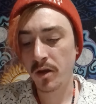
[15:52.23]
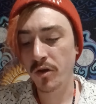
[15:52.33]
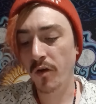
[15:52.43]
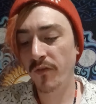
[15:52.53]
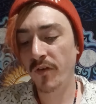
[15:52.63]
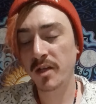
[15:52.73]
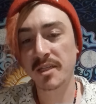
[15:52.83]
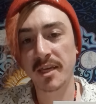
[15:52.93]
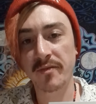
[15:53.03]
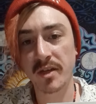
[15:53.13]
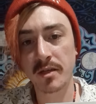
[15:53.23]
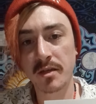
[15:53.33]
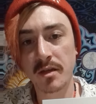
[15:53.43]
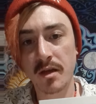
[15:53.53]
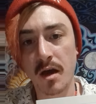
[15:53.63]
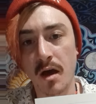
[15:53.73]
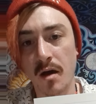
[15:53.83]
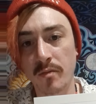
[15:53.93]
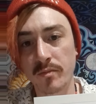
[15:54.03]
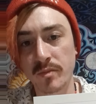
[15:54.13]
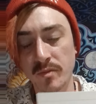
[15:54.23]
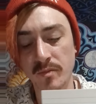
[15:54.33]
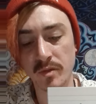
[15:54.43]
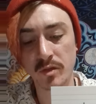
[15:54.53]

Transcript: No fucks given. Um,